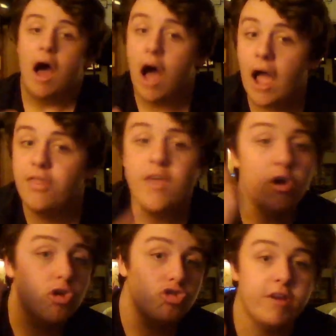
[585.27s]
I think
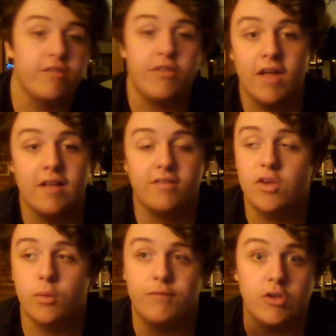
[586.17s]
Andreas Athanasiou,
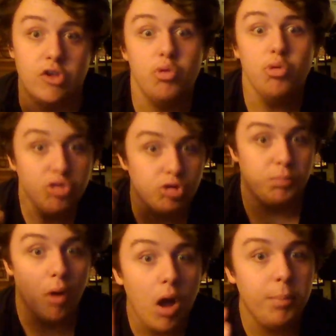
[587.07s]
if used
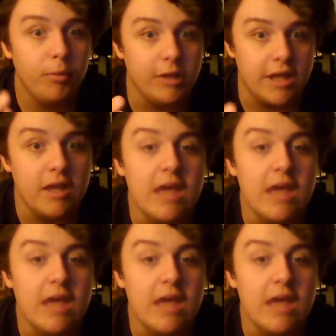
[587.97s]
properly,